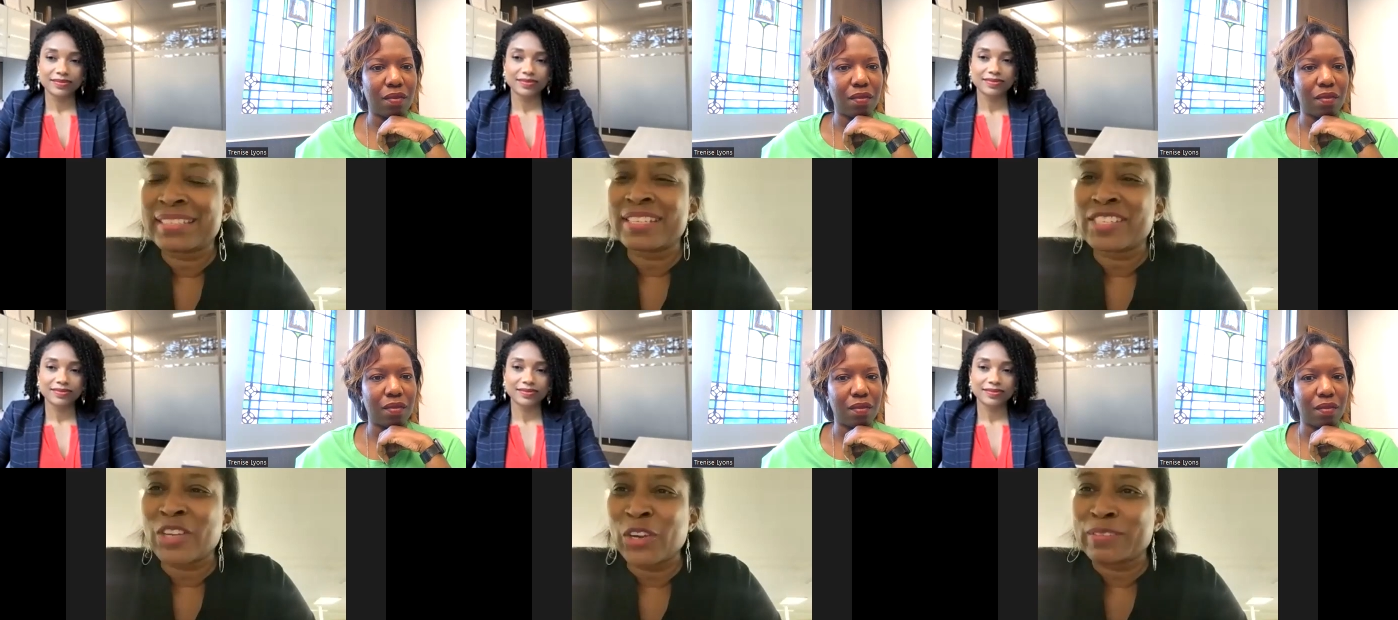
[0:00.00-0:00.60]

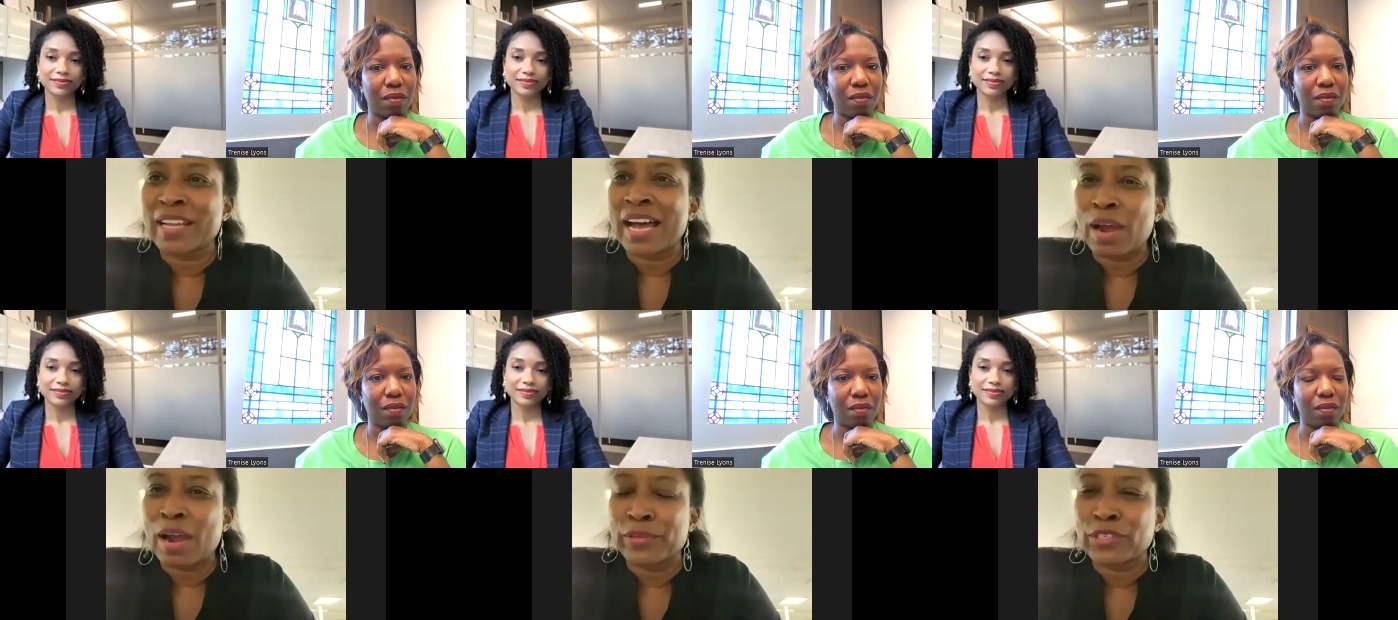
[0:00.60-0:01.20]
Speaker 1: deserves the
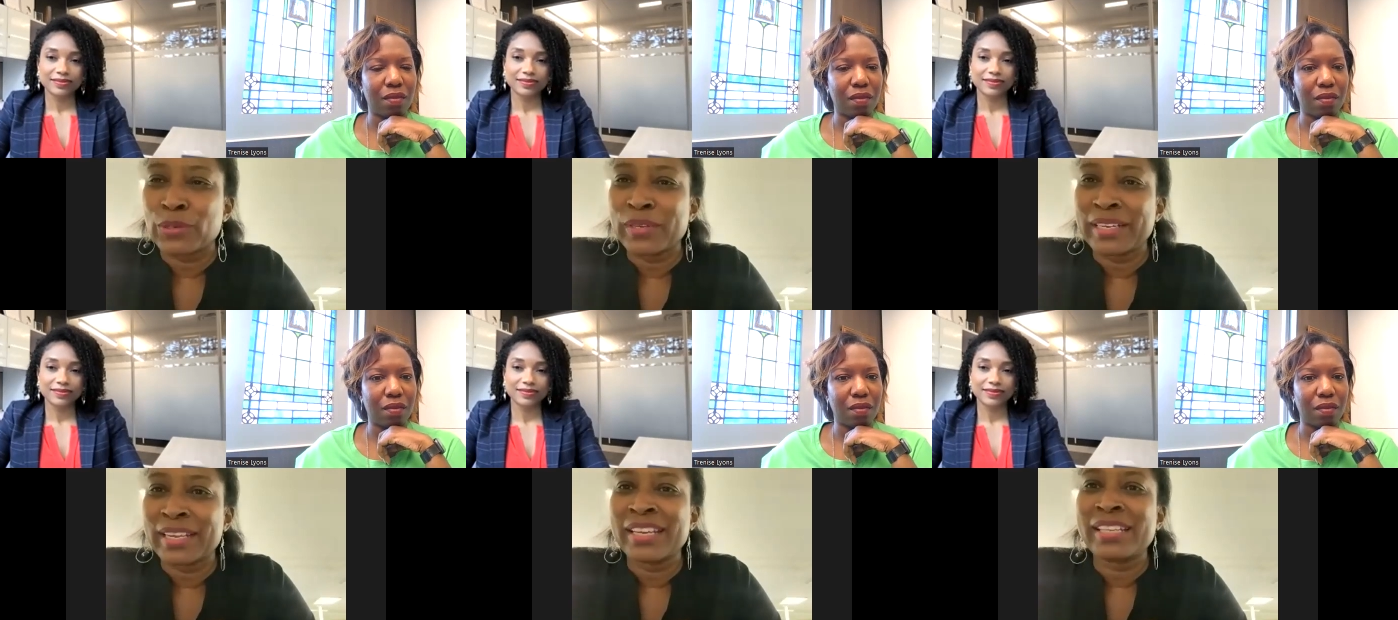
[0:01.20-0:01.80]

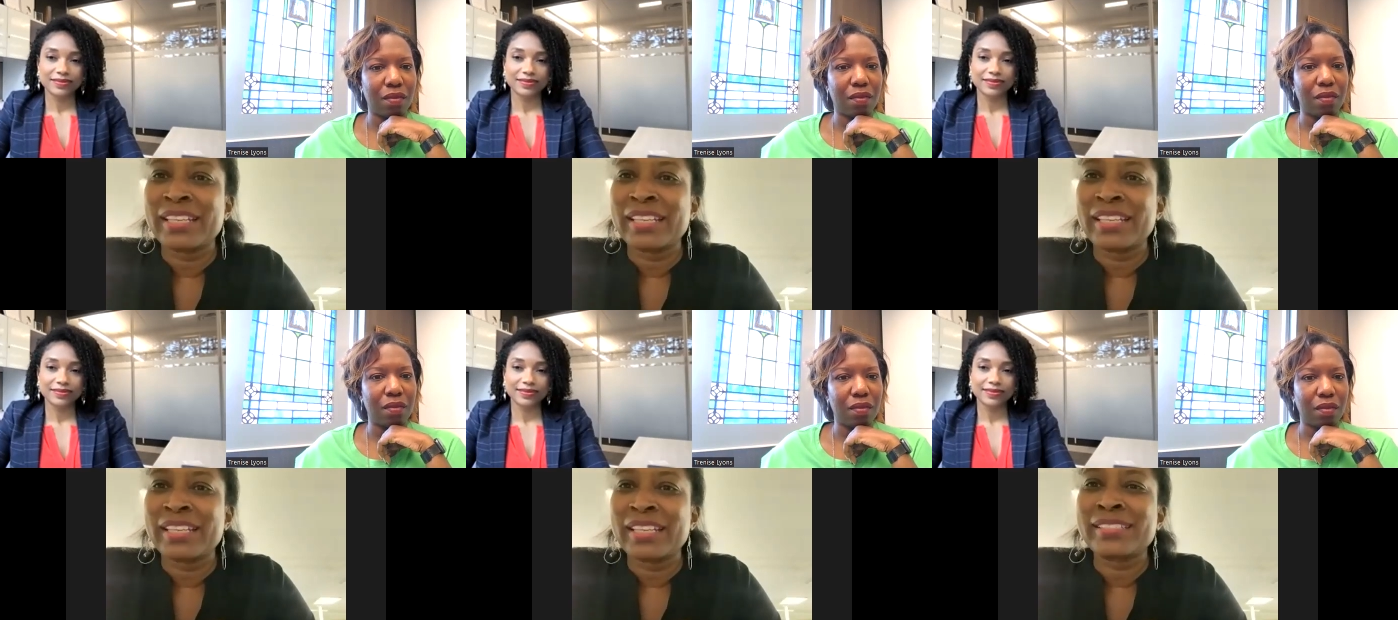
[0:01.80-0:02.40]
opportunity
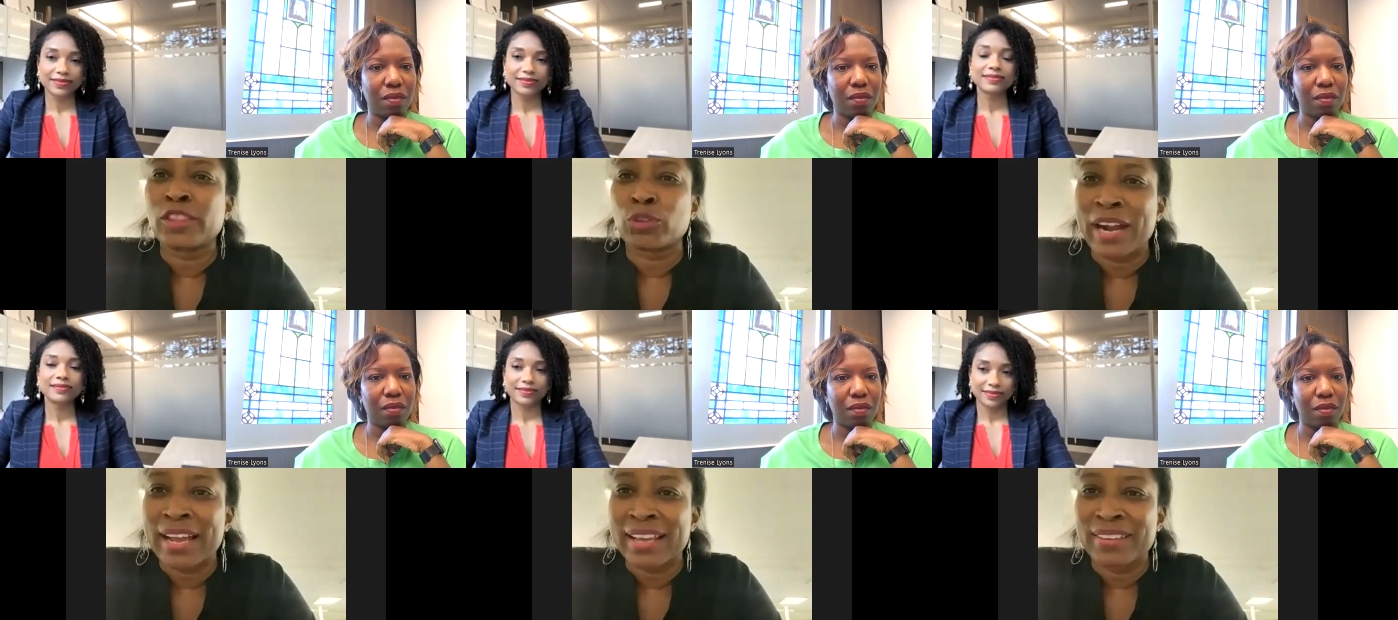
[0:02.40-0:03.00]
to
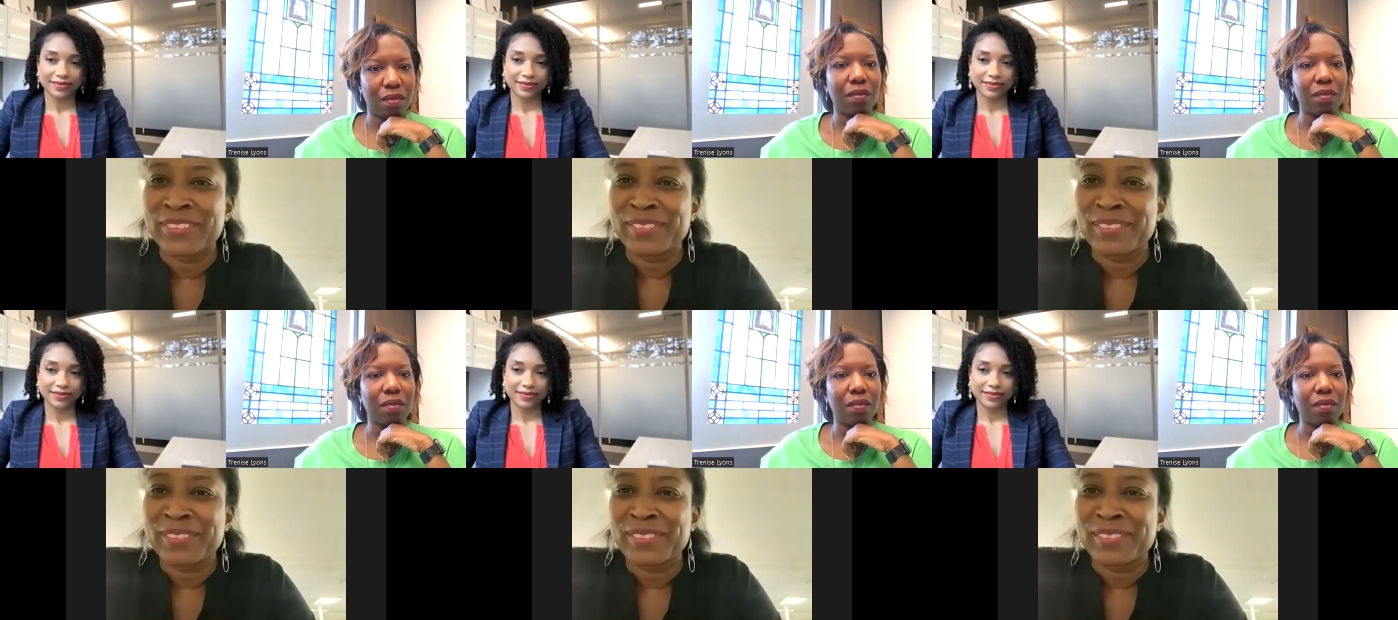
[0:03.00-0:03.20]
thrive.